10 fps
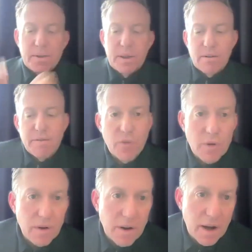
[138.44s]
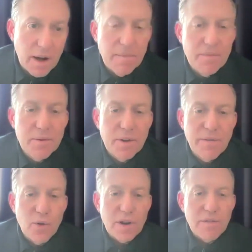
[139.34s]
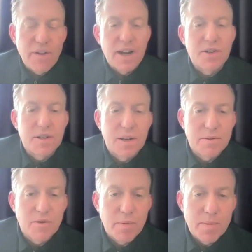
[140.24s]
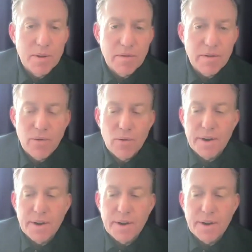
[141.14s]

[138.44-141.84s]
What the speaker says: that are with 40 fashion tips for people over 40.